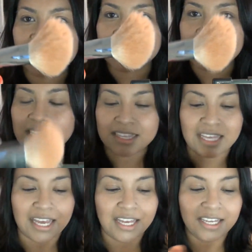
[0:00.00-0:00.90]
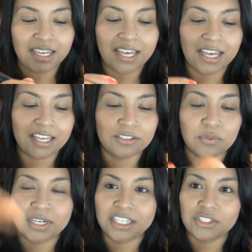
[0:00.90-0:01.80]
Looks like that. And
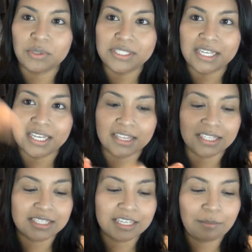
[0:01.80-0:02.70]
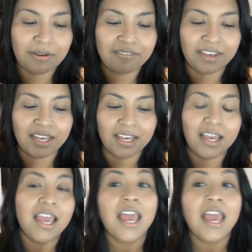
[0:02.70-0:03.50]
what I do is I get the tip of it